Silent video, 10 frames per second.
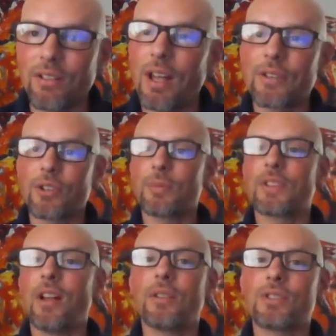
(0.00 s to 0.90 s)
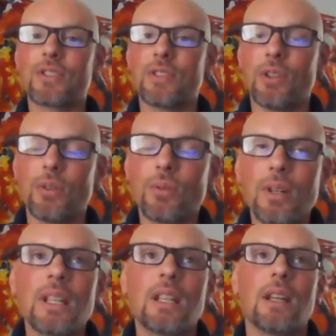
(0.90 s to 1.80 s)
like a lot of dermatologists
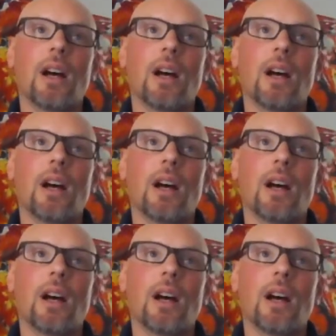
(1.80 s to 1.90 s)
do.